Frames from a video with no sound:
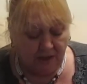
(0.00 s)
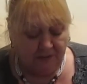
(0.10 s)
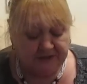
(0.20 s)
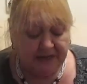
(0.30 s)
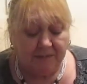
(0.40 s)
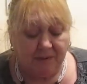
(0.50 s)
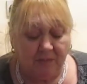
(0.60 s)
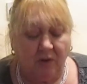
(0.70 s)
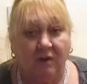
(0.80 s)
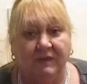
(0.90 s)
the time I
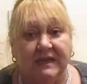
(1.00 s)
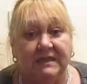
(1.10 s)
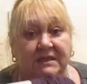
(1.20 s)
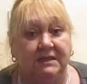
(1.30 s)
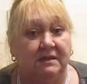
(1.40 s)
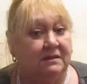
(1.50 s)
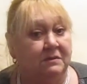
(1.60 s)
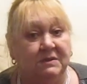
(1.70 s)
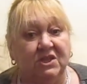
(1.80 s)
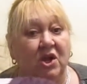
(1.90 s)
bought this, there
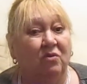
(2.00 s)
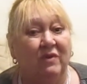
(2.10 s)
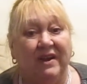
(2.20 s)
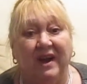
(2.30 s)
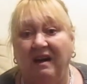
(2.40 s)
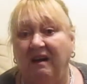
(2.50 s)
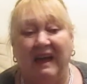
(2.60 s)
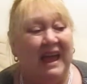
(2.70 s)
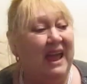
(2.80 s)
was no red heart